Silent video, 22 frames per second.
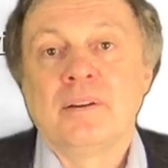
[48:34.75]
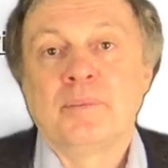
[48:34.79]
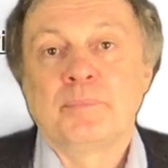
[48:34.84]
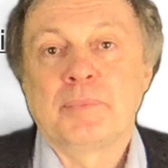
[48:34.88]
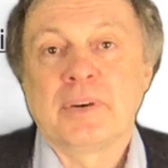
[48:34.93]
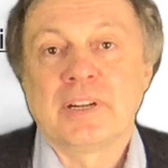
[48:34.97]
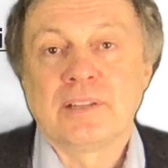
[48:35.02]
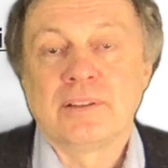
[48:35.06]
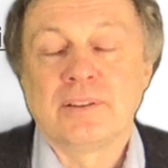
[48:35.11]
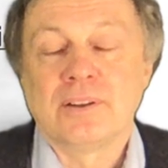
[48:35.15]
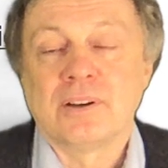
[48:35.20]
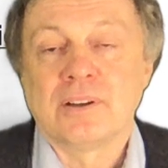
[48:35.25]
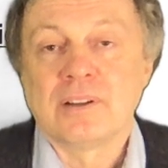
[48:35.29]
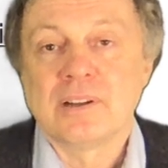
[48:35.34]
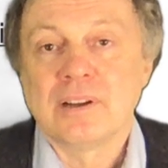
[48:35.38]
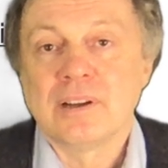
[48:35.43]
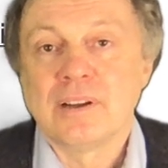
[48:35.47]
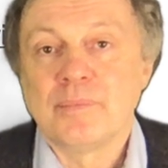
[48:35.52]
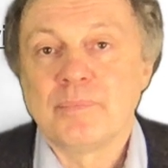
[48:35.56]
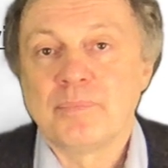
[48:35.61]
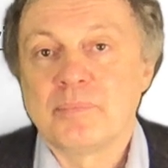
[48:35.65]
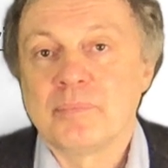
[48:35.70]
but not,
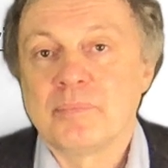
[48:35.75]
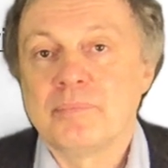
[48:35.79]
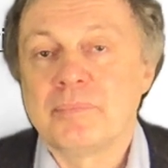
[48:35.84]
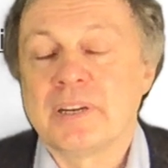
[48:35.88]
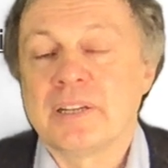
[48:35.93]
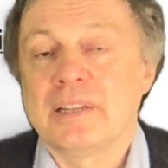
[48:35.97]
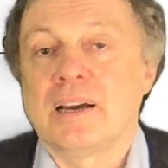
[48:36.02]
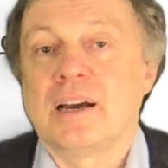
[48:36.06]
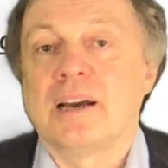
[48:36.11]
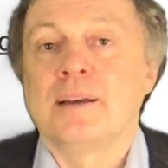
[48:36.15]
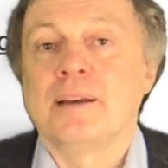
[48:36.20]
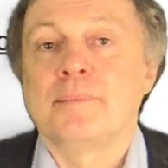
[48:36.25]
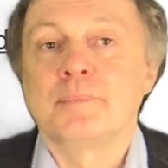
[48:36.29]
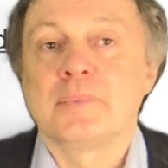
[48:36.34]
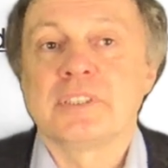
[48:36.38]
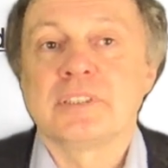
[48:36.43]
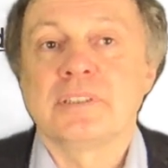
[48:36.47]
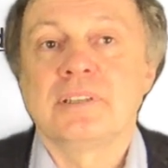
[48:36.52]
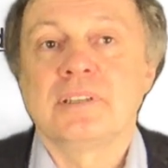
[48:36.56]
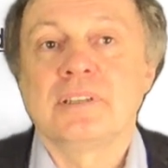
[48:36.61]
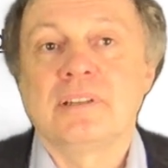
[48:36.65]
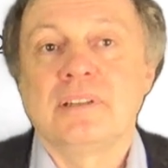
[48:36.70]
but I'm
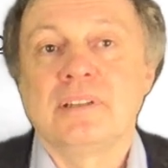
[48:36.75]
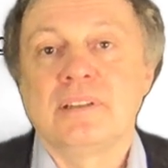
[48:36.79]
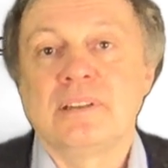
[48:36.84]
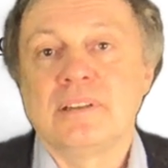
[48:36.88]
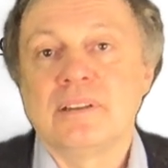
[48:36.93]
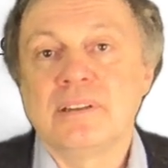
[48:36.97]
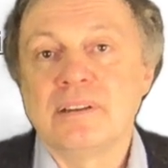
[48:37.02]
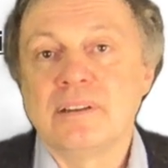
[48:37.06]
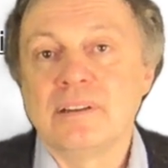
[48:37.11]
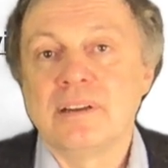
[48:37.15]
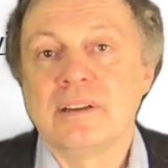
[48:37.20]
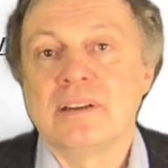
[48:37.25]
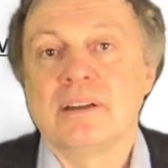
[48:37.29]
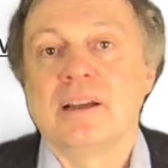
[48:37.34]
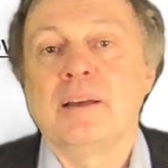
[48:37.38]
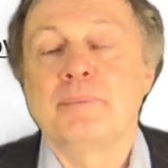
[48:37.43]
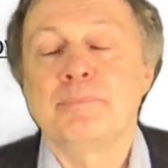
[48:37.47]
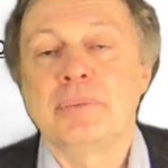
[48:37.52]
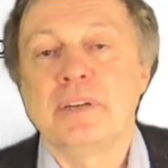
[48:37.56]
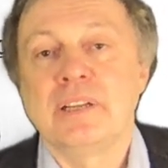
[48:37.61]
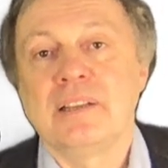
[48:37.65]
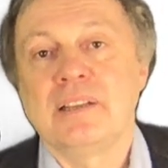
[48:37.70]
still
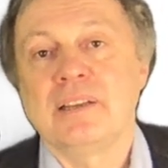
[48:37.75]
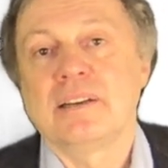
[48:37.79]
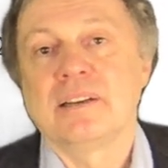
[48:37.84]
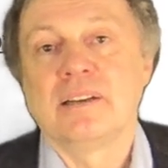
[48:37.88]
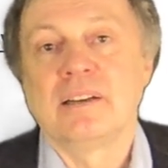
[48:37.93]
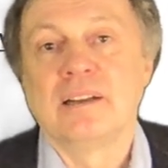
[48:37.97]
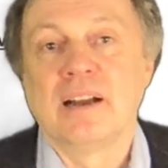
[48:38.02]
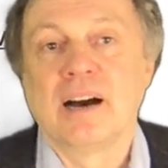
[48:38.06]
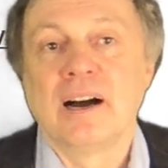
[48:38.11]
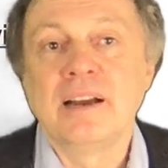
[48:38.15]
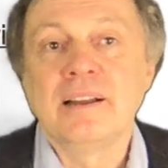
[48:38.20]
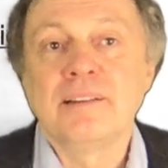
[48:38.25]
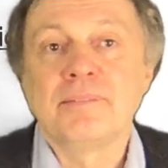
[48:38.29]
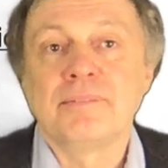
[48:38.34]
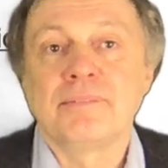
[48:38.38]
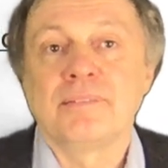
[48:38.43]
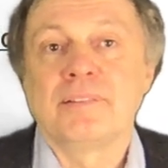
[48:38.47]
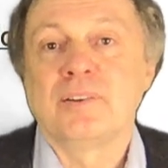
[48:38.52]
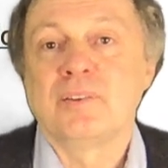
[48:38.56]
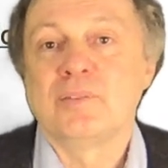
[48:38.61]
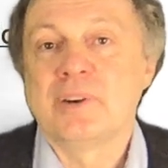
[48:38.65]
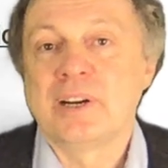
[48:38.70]
happily alive,
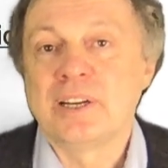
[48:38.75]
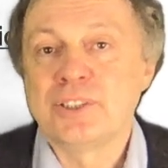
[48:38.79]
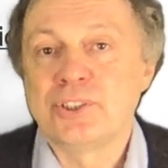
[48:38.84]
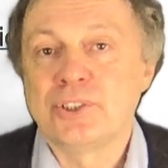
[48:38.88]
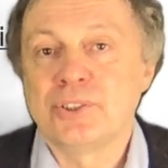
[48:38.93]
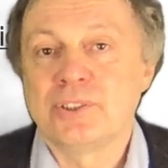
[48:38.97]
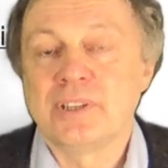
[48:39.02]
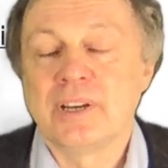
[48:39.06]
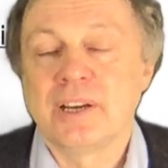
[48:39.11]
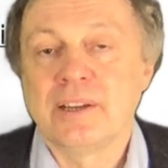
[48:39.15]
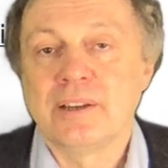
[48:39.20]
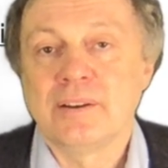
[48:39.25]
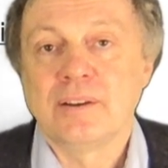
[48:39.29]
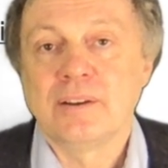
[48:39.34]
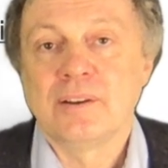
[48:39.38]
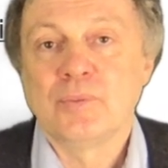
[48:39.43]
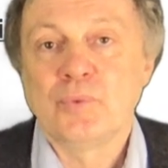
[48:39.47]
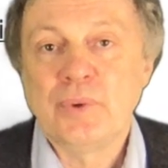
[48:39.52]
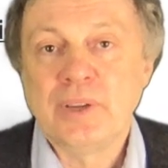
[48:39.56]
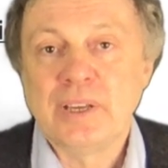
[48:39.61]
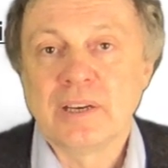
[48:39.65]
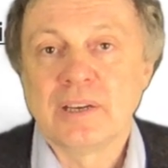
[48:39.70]
why should I
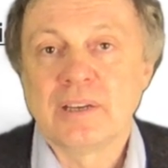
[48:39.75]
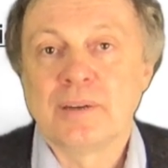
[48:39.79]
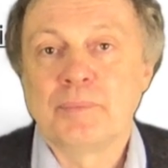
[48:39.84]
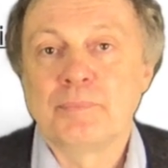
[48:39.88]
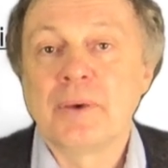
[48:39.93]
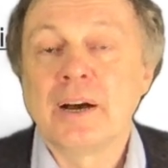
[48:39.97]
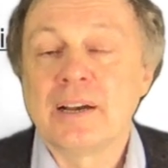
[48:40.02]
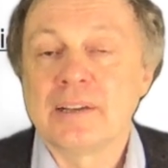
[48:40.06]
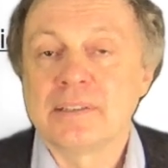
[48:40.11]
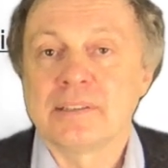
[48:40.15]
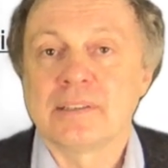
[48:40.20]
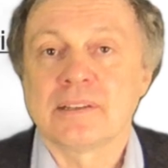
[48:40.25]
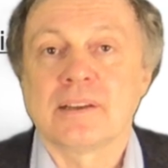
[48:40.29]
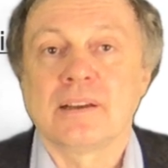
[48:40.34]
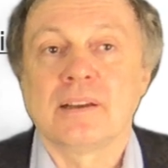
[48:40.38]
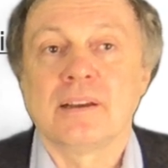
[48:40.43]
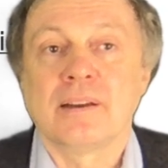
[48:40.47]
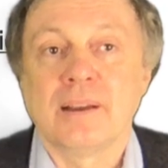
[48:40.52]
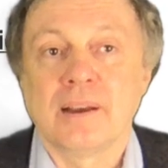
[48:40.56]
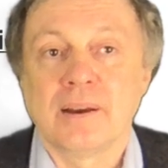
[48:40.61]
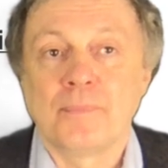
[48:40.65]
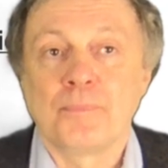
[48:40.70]
wear a mask?
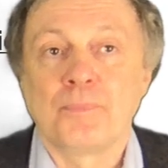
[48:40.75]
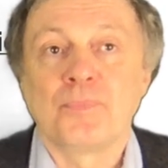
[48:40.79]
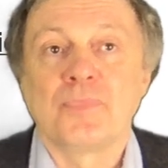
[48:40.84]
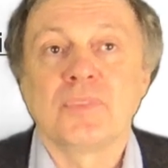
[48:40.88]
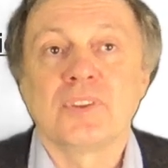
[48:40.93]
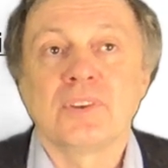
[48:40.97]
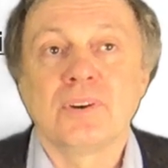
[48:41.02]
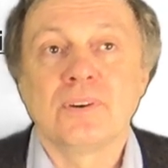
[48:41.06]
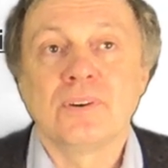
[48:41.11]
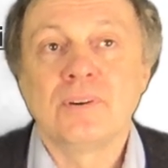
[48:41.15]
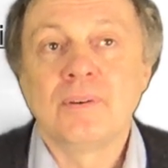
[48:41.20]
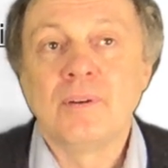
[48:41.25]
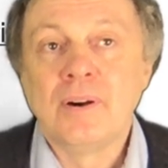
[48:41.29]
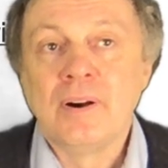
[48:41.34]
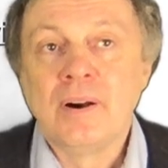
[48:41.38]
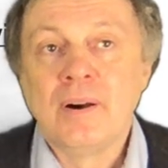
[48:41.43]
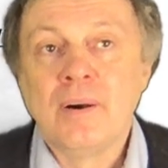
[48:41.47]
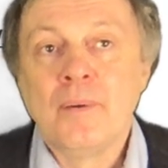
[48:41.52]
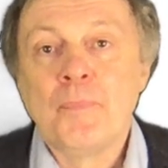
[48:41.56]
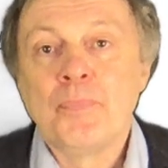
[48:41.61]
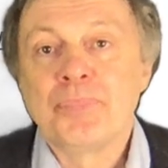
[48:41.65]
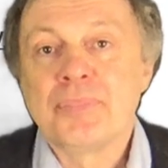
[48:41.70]
Yeah. So
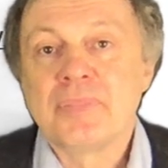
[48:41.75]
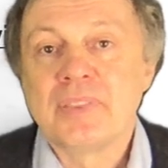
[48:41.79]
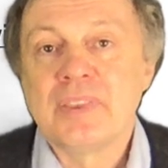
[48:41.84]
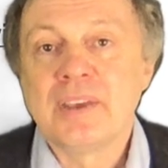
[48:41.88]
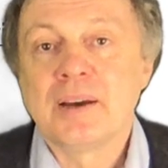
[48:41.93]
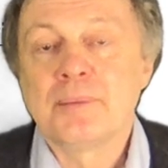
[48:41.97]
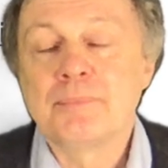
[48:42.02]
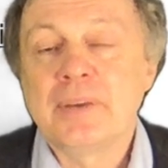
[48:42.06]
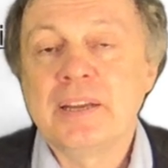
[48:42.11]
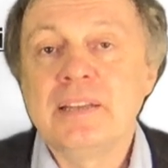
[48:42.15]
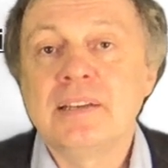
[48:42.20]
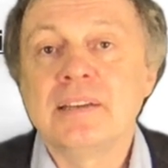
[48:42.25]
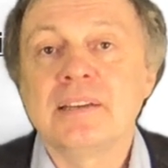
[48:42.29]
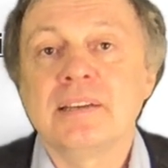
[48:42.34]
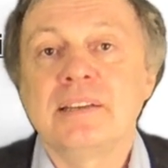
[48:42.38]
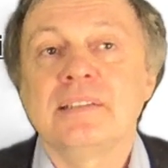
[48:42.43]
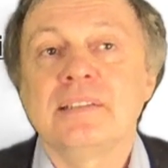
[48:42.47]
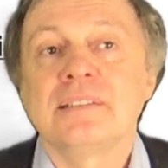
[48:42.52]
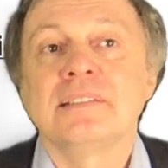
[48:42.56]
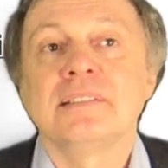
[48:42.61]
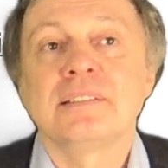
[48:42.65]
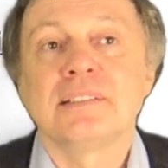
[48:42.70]
there are many
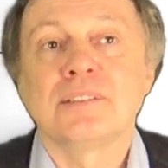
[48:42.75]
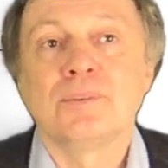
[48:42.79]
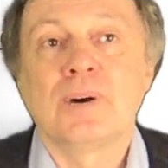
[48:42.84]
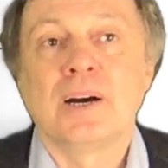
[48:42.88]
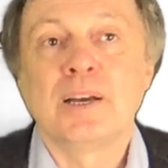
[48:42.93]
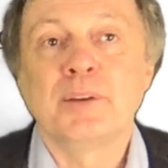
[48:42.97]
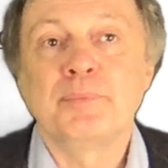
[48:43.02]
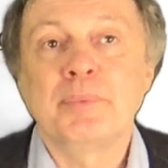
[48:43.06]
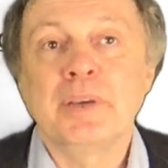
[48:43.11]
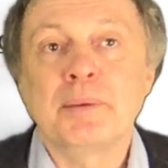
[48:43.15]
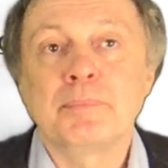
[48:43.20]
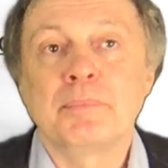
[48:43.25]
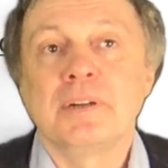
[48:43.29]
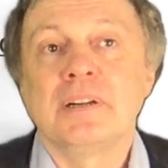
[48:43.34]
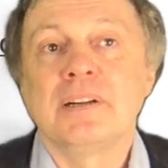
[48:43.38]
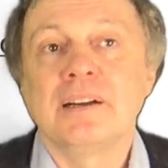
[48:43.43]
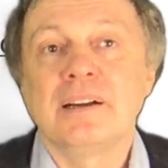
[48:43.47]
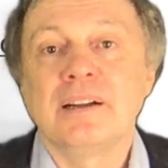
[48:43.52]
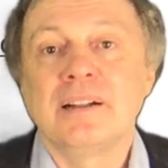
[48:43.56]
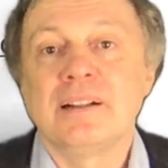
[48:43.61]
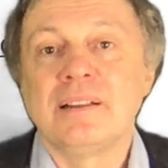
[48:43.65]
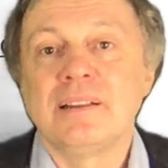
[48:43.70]
reasons why people
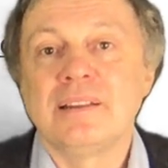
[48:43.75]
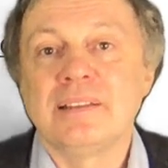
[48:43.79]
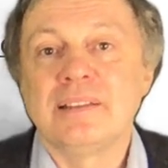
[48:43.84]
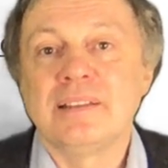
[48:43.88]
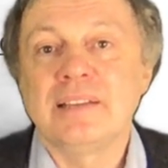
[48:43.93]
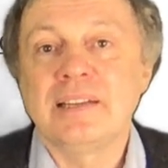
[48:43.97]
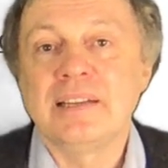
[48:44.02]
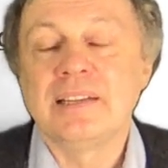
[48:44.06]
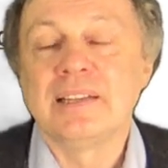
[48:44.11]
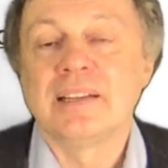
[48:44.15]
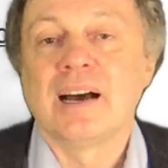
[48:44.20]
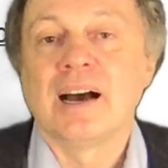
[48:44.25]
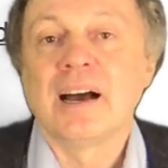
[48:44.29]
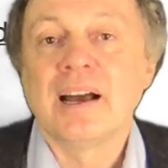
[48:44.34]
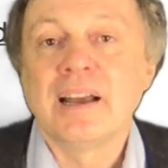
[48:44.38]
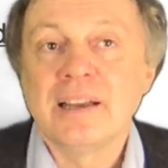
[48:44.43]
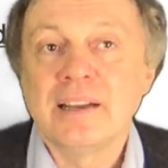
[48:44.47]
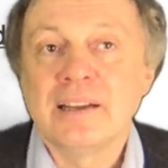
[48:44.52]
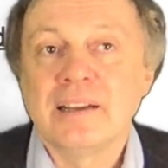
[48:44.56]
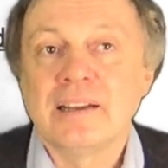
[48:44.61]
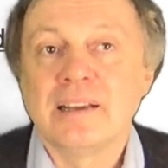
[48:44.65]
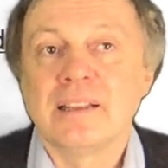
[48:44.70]

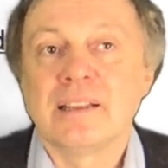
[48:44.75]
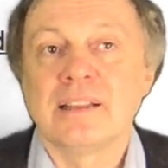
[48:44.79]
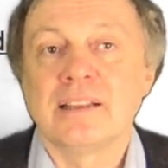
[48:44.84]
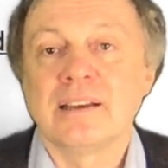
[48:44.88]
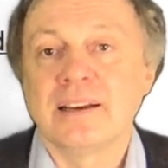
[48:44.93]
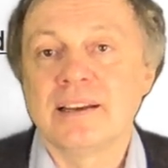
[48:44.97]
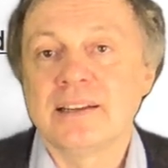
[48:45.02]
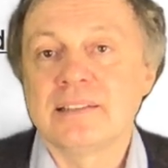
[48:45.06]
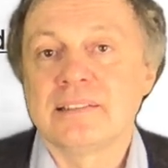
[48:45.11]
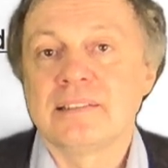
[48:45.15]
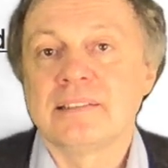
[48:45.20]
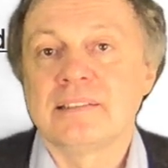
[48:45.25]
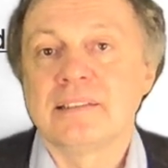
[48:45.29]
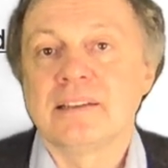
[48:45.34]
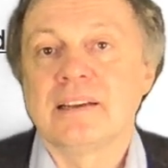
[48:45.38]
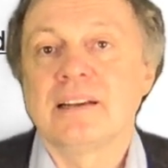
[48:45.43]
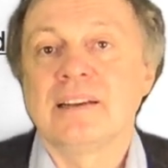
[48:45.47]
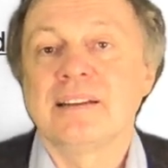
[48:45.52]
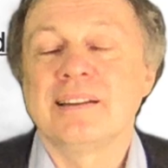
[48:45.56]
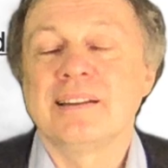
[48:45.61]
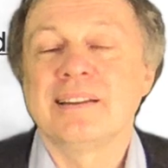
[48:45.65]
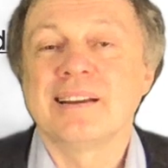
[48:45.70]
deny threats
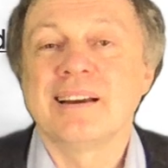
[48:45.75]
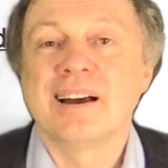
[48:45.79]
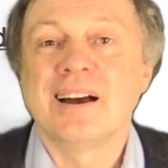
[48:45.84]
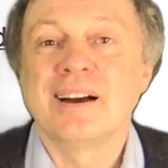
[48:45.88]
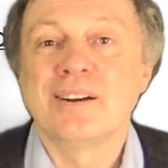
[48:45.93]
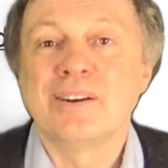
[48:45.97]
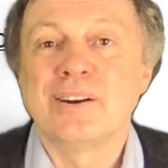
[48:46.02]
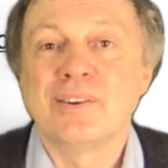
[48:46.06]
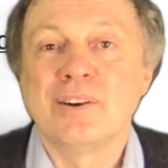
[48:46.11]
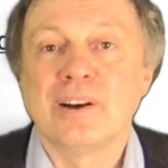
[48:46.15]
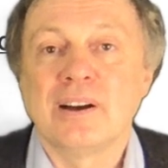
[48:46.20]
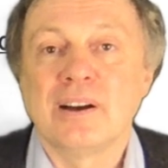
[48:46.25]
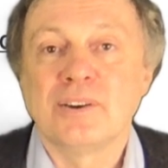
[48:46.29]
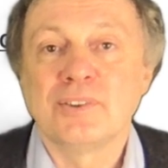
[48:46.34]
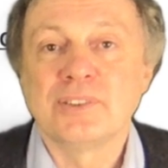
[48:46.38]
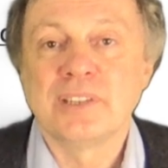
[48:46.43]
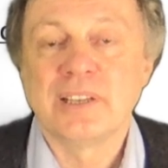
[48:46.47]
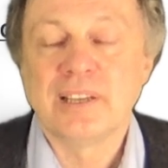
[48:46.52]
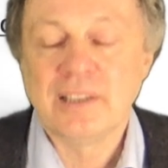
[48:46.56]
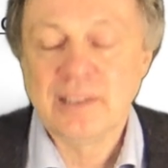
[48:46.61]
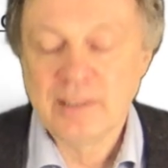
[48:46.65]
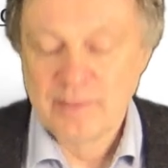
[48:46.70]
and how
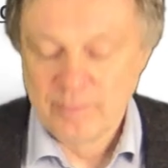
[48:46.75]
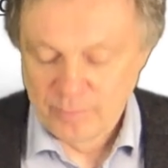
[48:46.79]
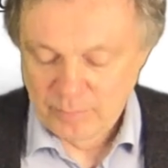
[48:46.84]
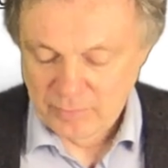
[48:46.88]
they